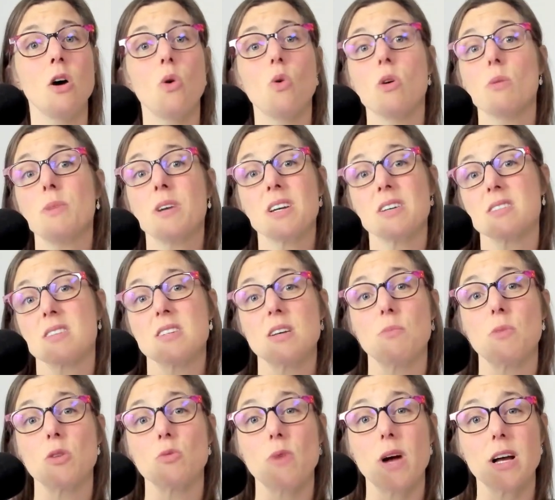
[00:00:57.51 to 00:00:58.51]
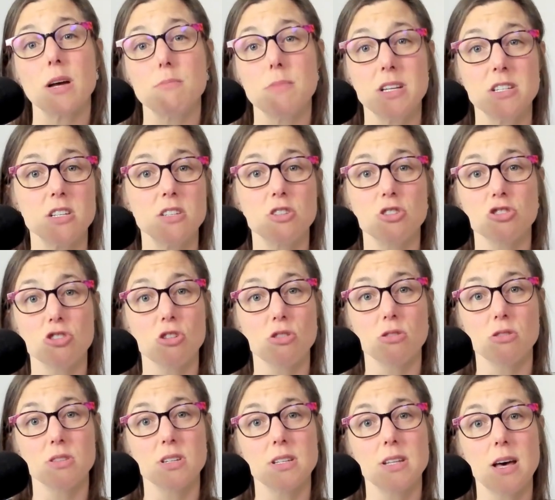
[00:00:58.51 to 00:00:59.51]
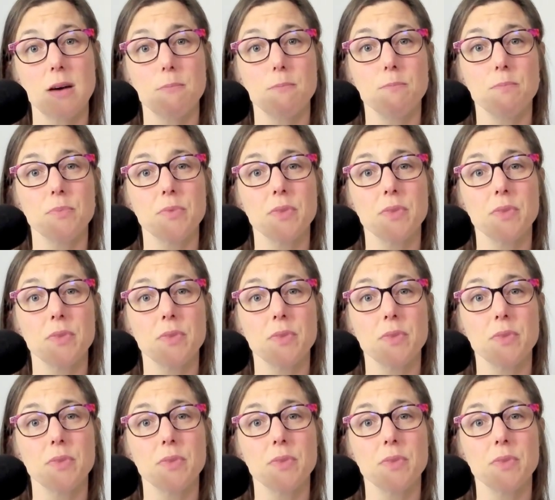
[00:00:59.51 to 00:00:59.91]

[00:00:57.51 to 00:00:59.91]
or because someone recommended the journal to them.